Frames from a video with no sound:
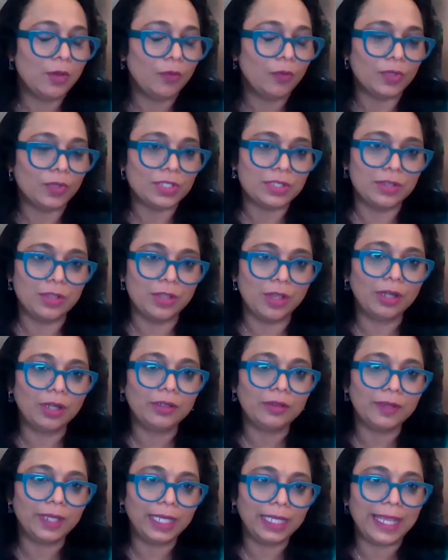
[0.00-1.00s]
was
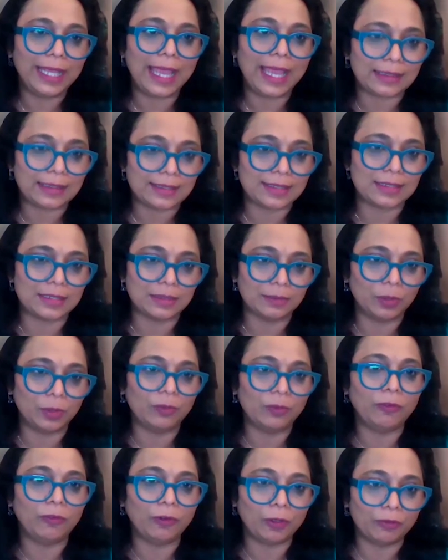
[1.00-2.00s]
not really
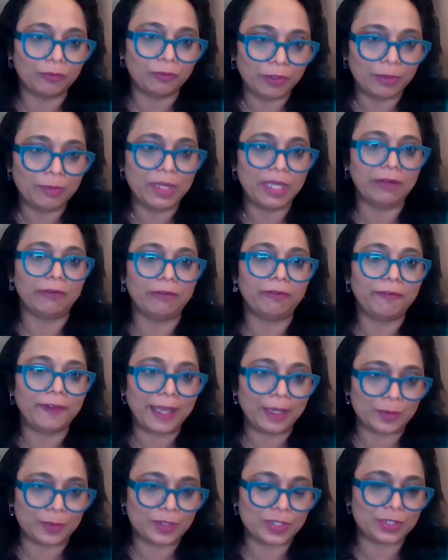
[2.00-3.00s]
accessible for women
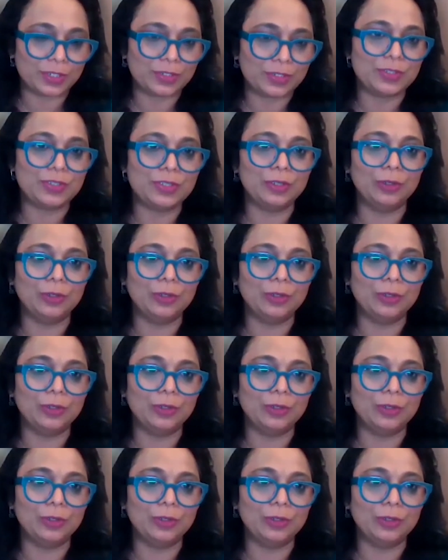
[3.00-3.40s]
founders.